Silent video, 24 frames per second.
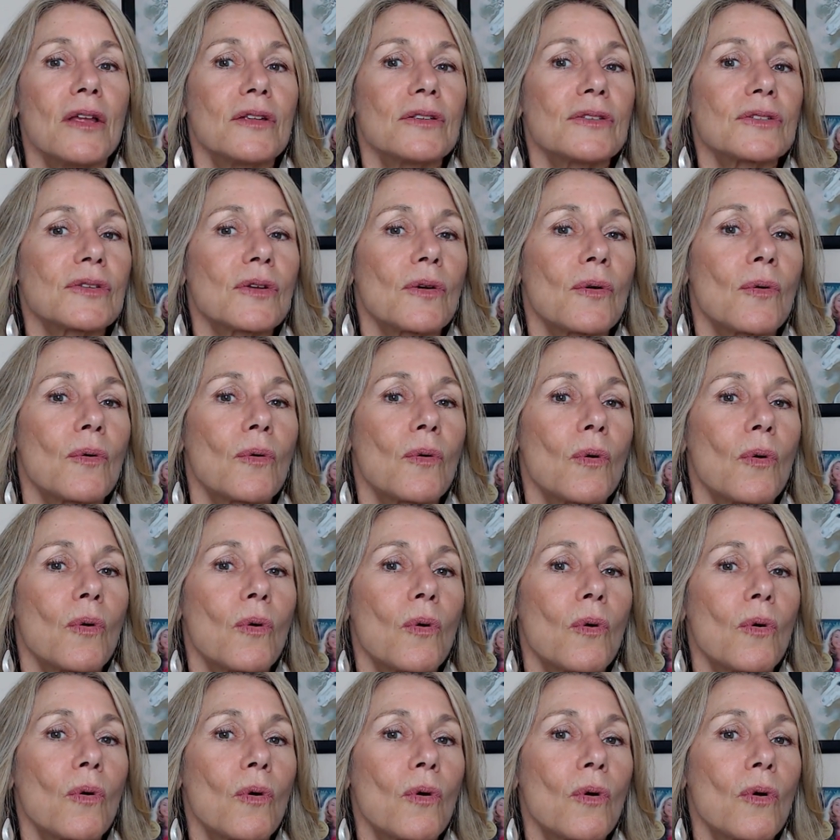So
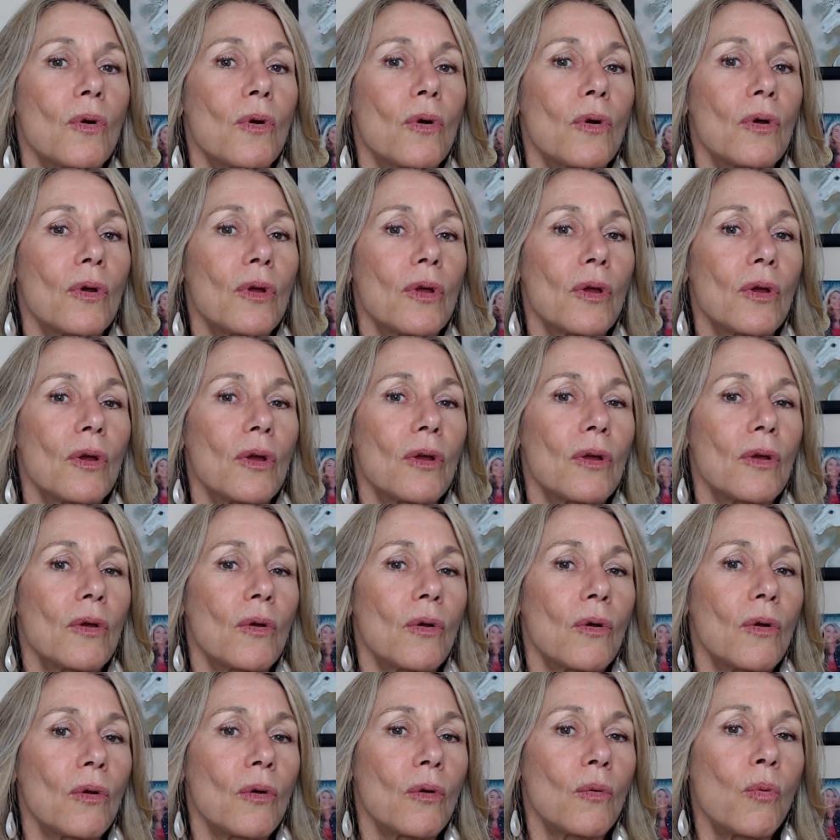
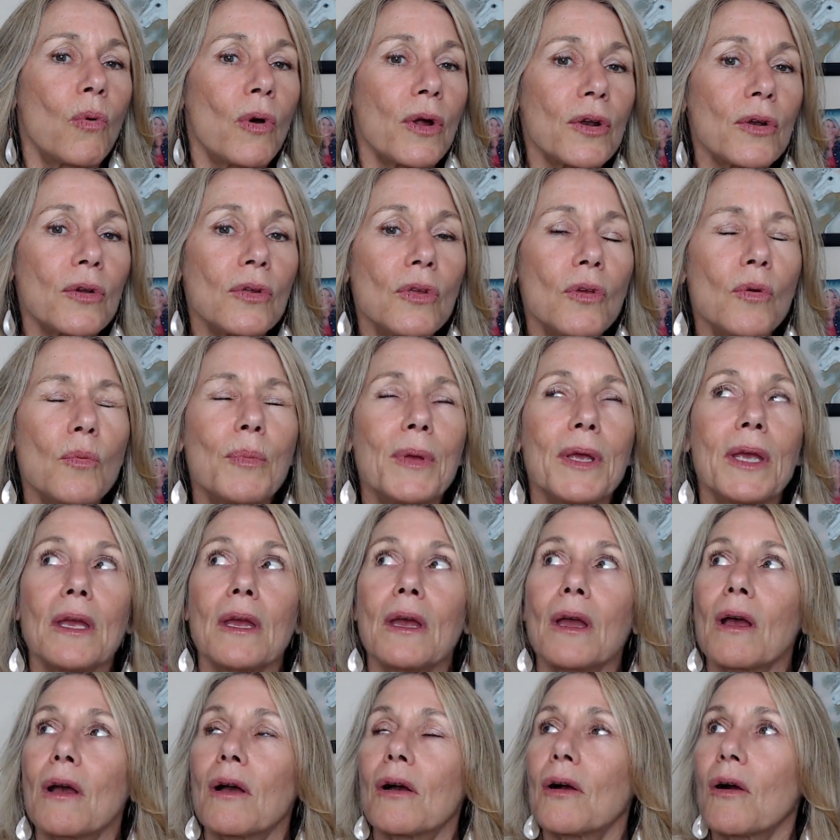what are you
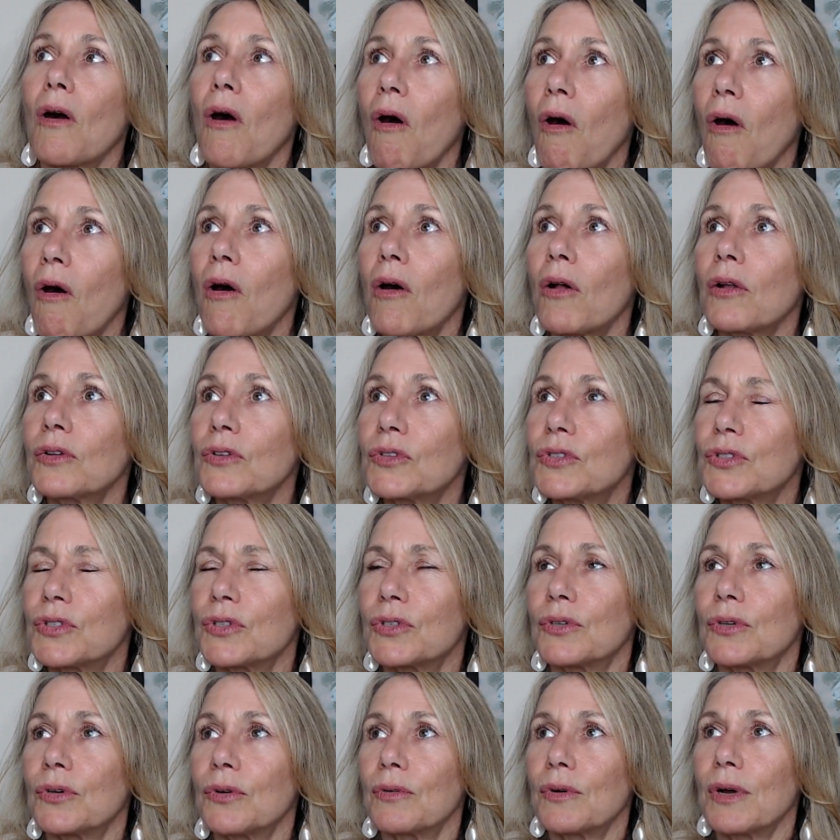being called
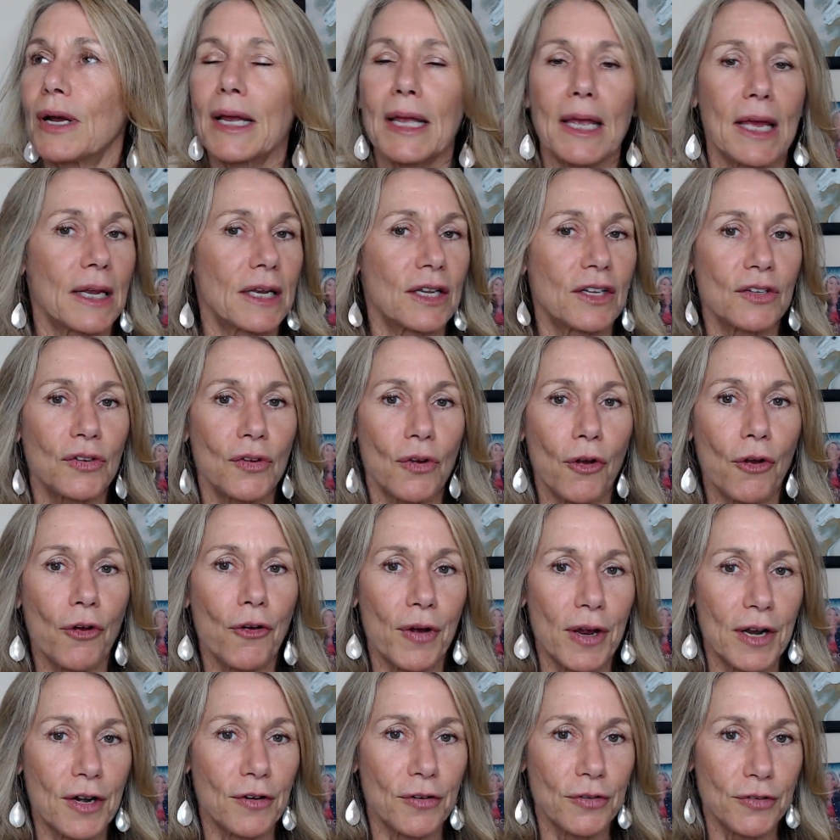to, again, in your
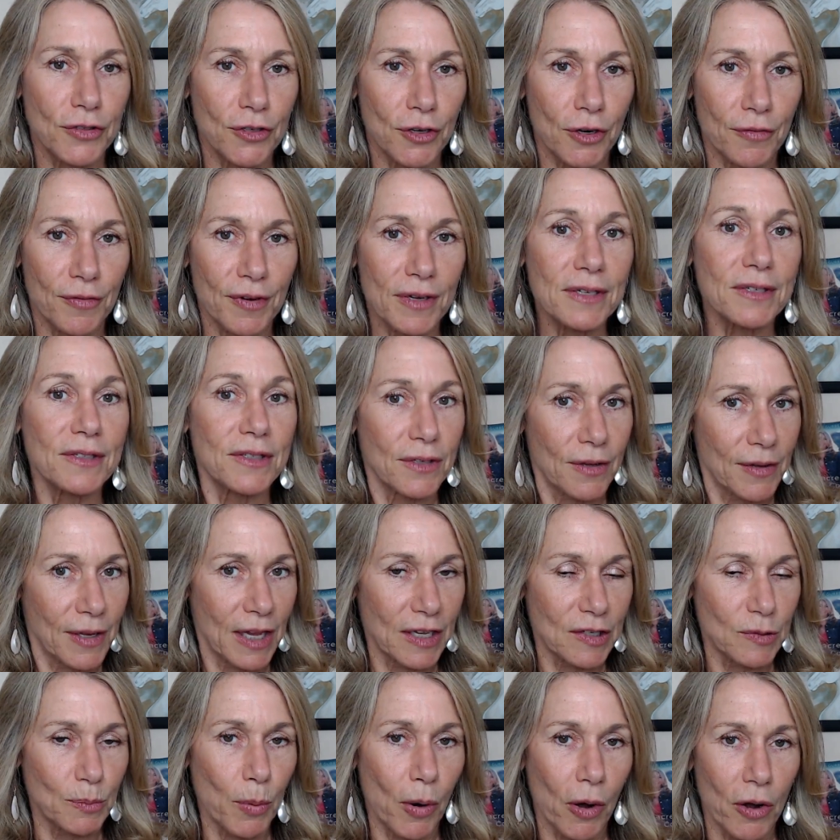greater service? So
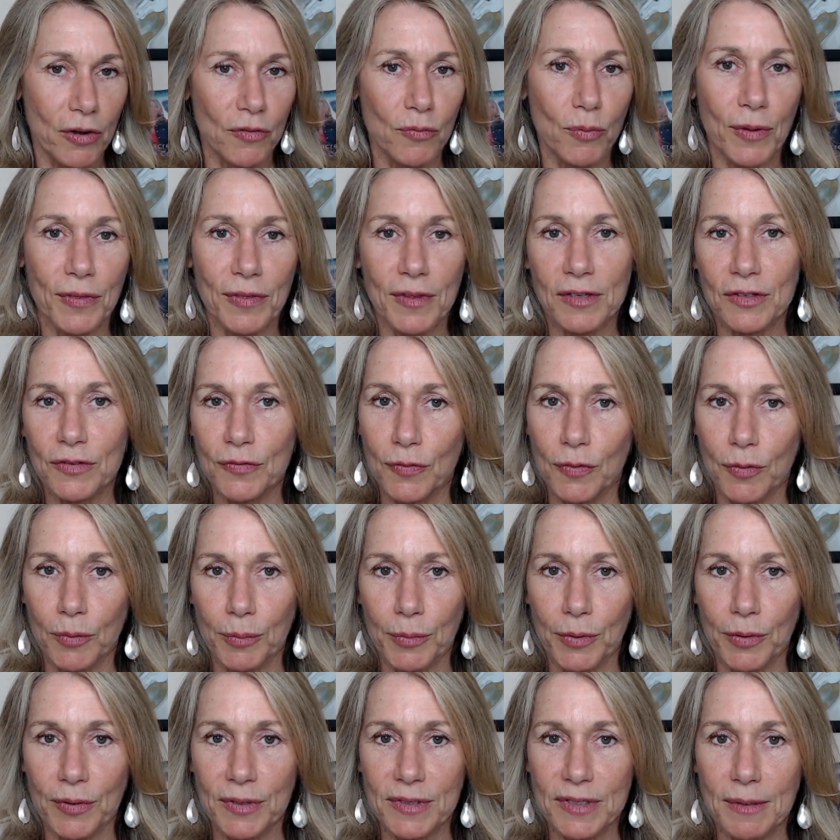that's part of what this full
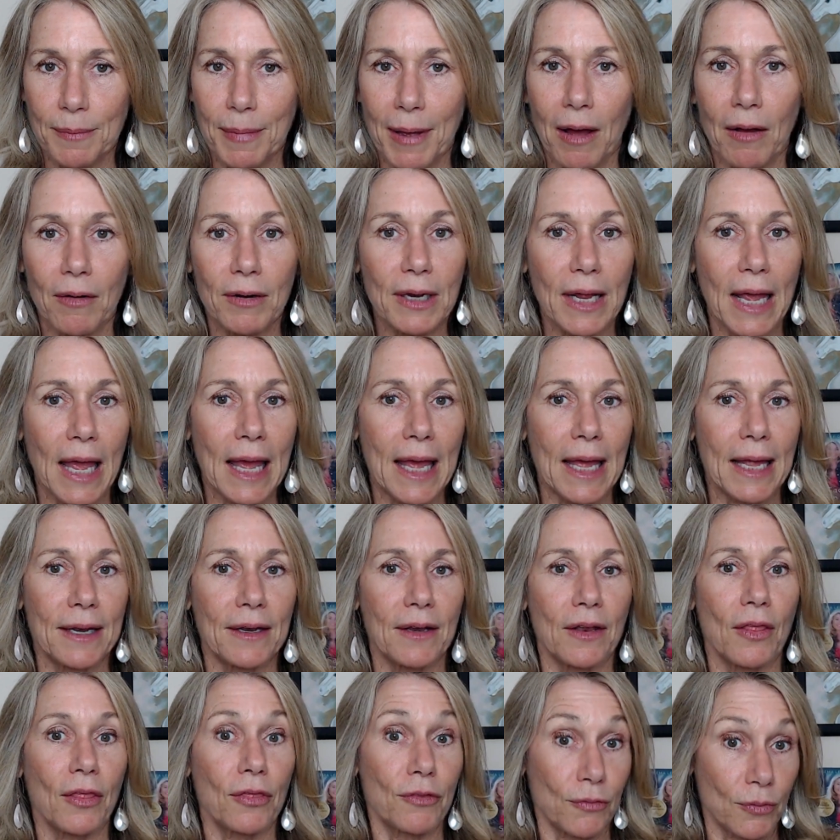moon is about.
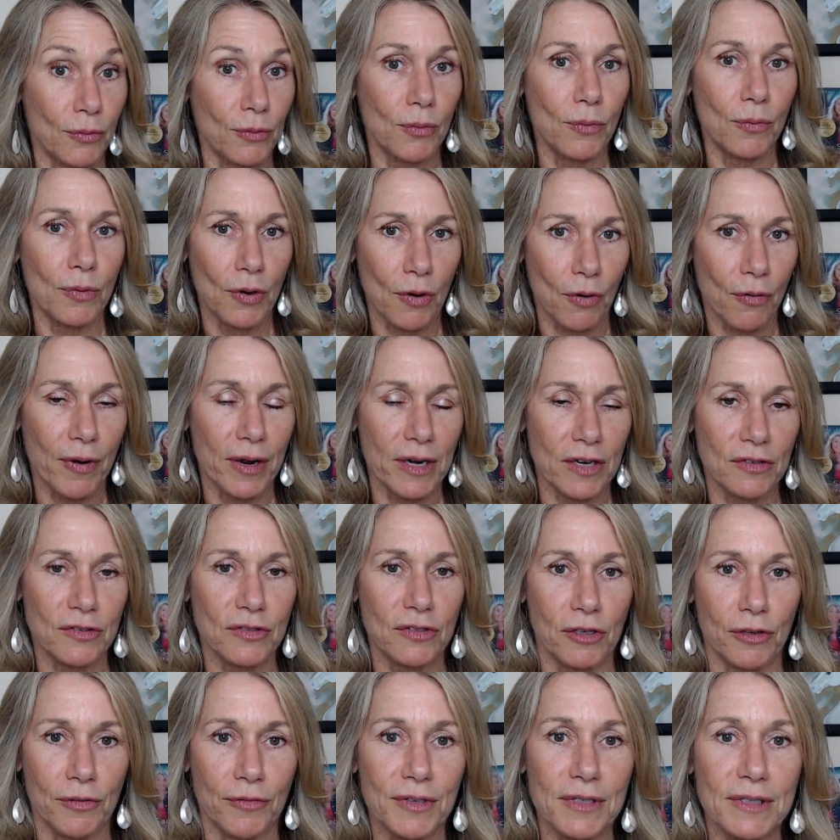And through your greatest
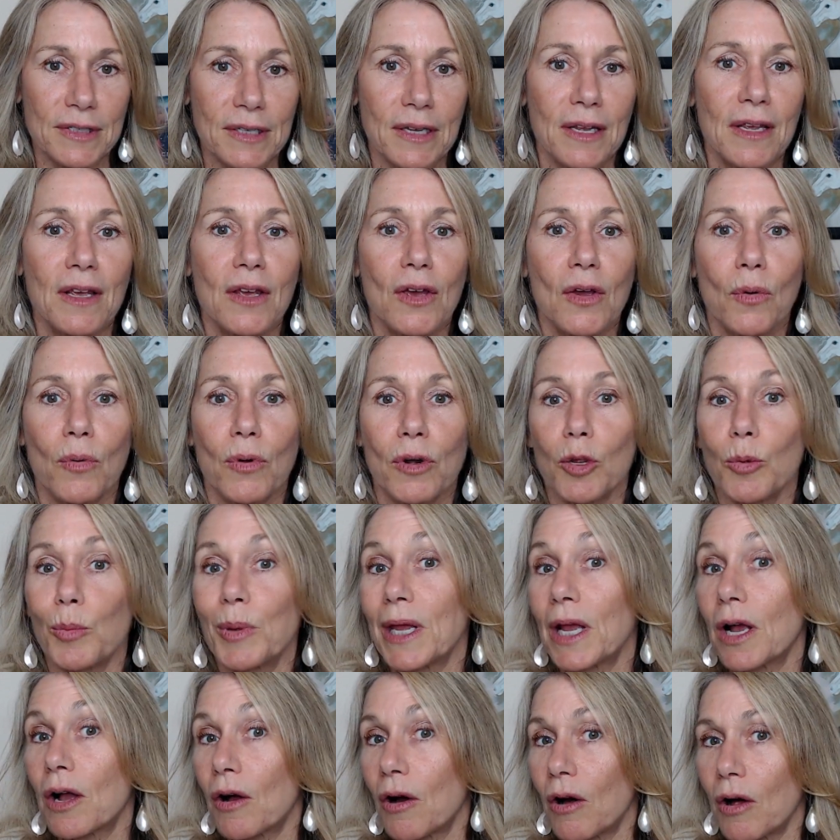service, what are you
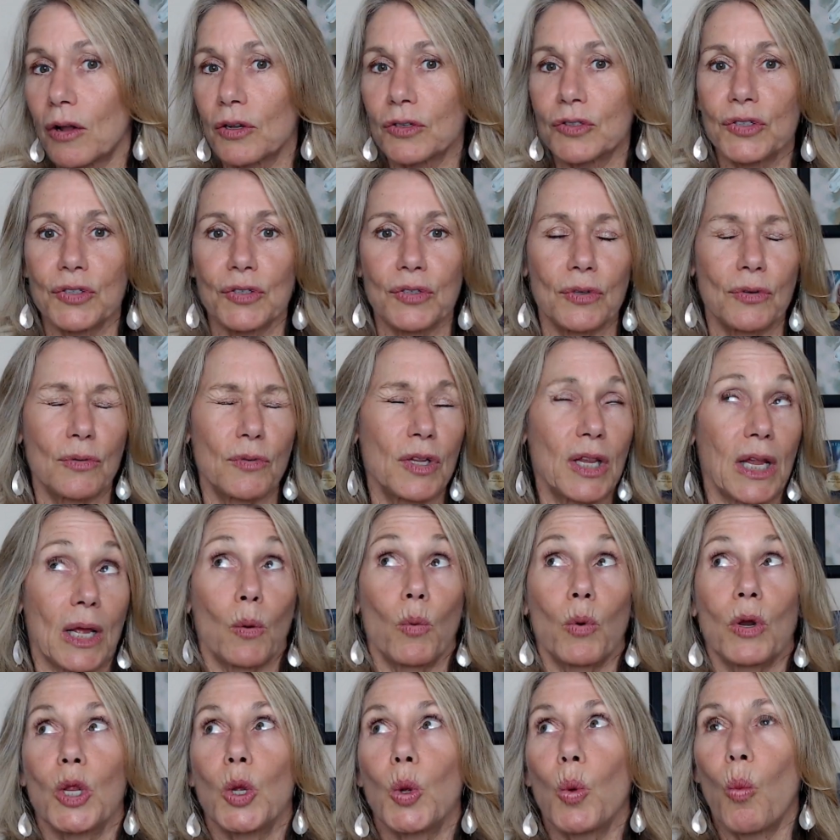being called to? Like,
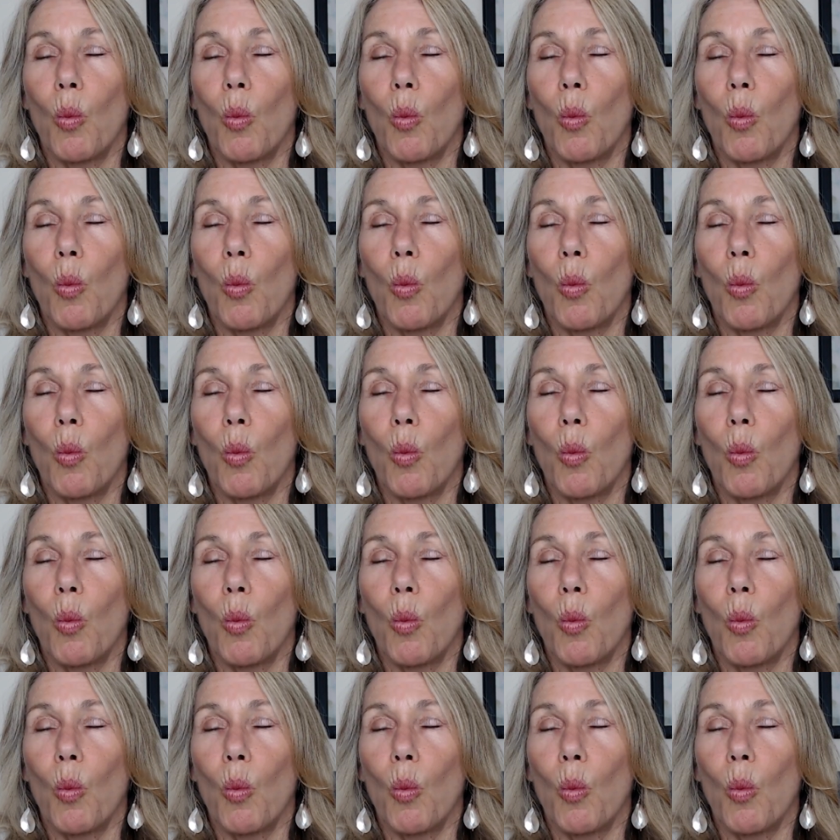what do you